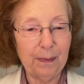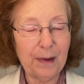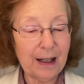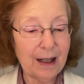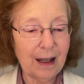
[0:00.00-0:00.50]

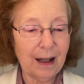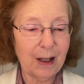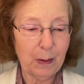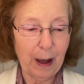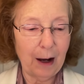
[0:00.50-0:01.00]
cities,
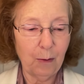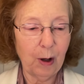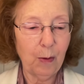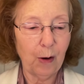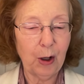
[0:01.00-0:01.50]
and we
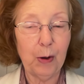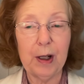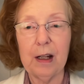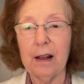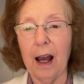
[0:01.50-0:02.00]
won't go
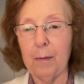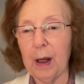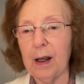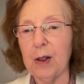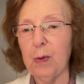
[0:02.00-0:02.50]
into that because